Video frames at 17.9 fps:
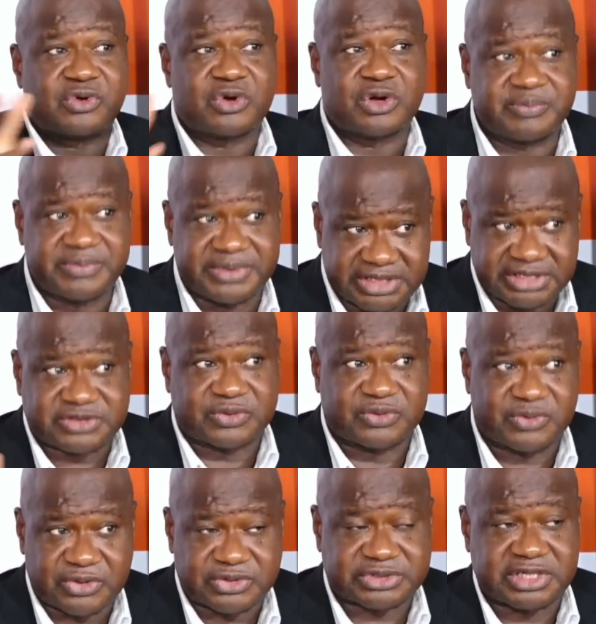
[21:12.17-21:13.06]
all be
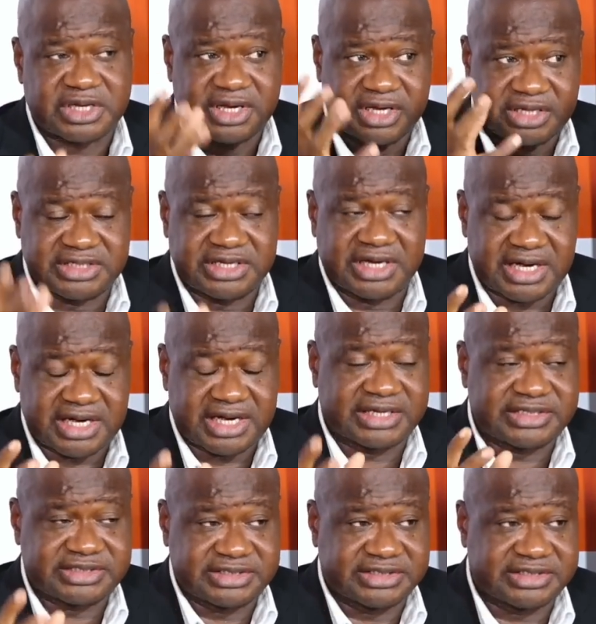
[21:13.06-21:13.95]
disclosed there
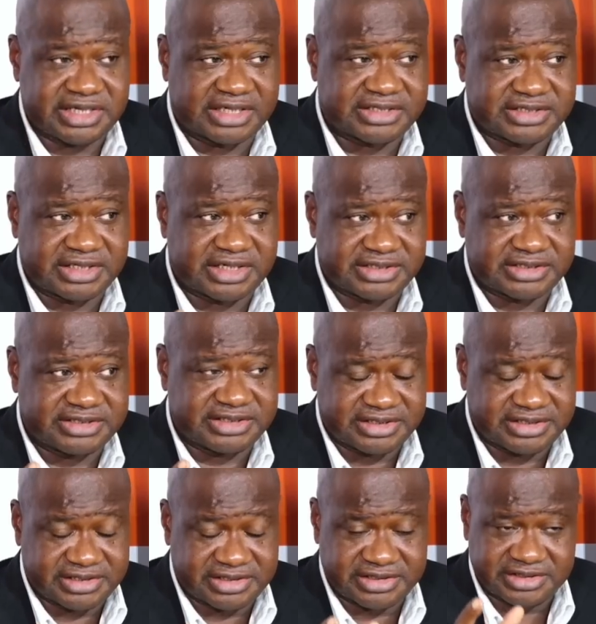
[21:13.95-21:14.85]
at
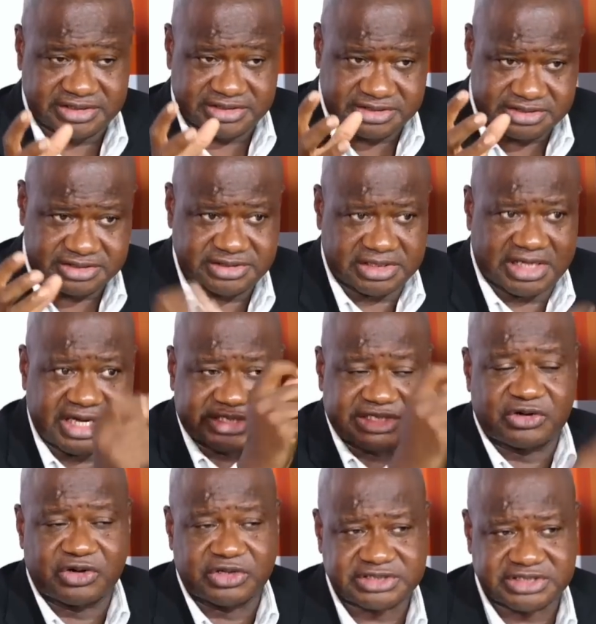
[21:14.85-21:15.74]
the
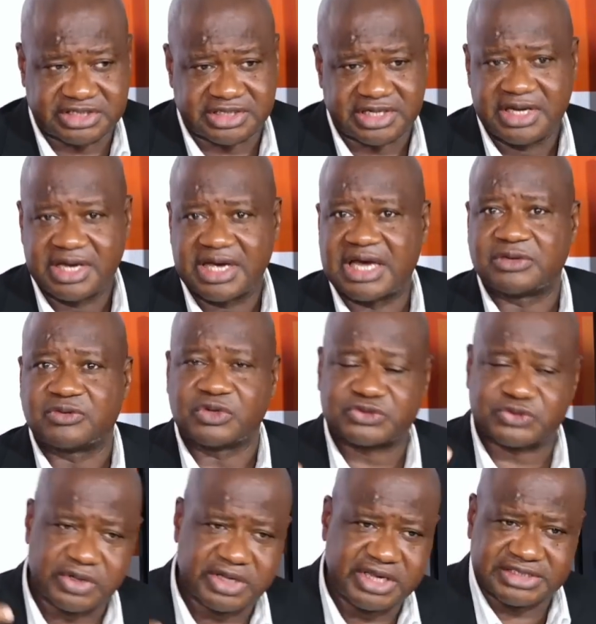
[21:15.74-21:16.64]
launching. And
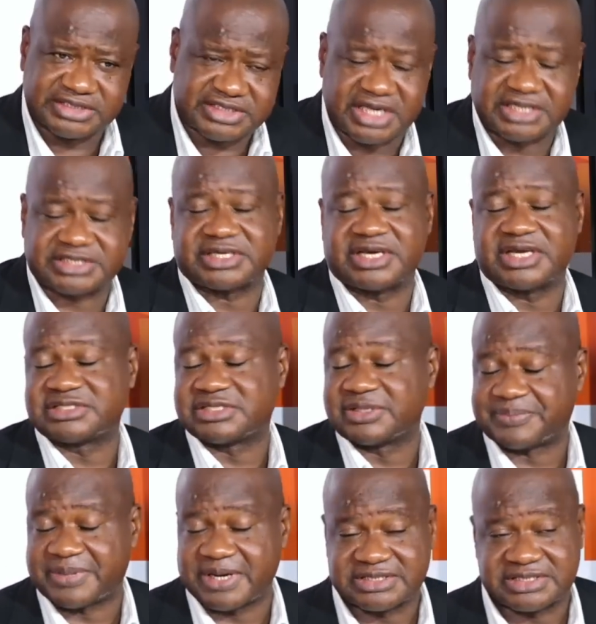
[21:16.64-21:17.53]
also His
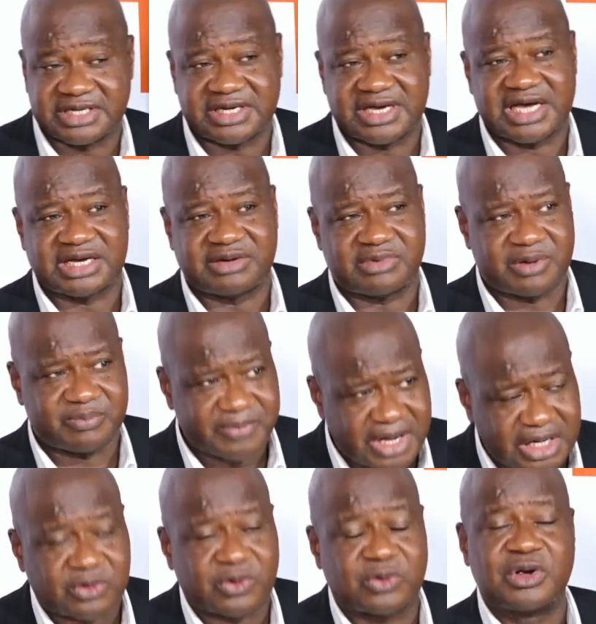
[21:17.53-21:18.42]
Excellency President Adama
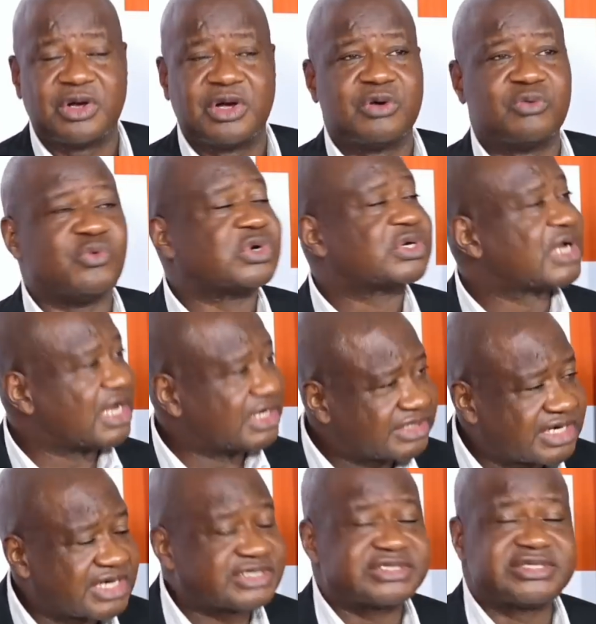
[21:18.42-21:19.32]
Barrow would
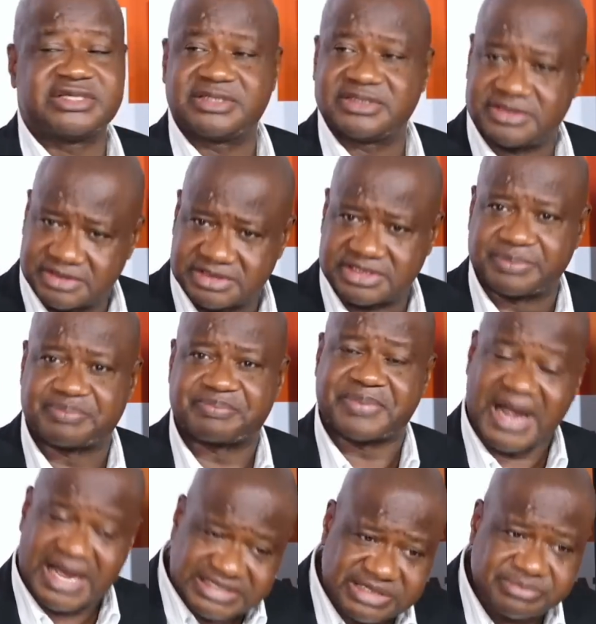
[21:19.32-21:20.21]
address the
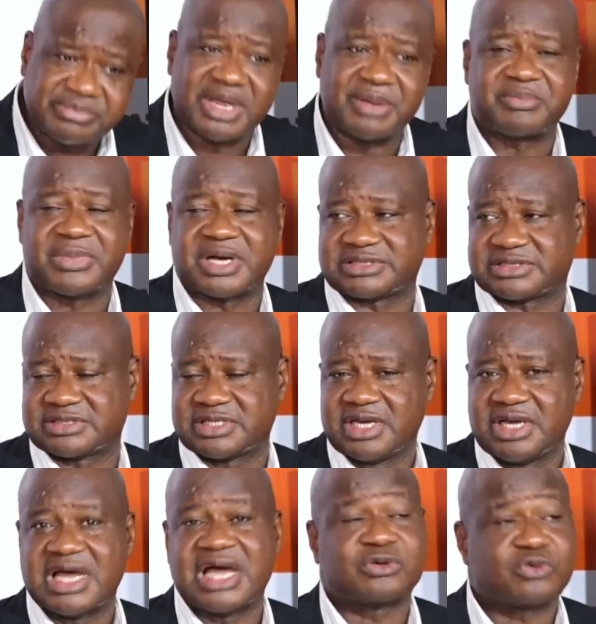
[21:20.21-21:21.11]
party members
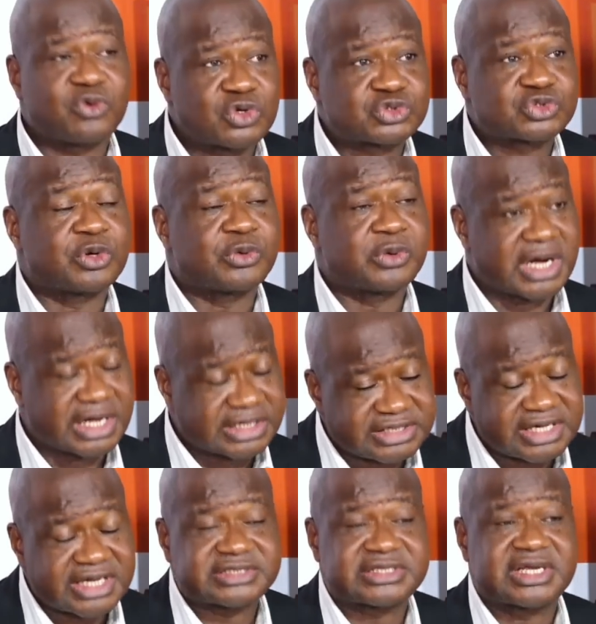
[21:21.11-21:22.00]
and also
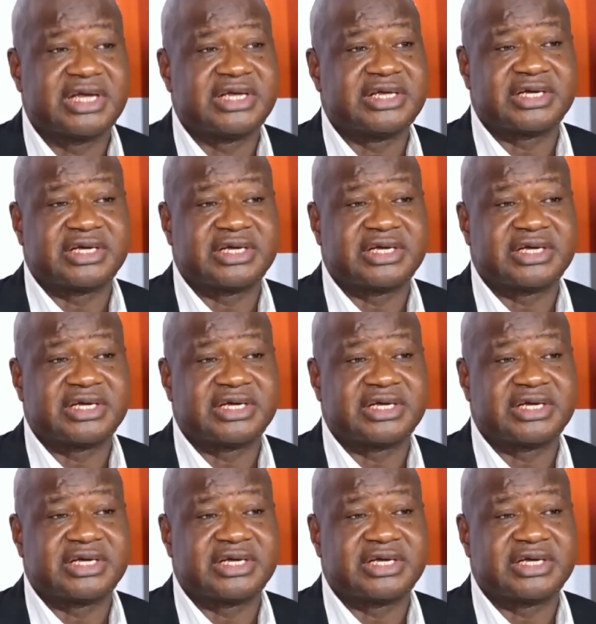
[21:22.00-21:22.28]
address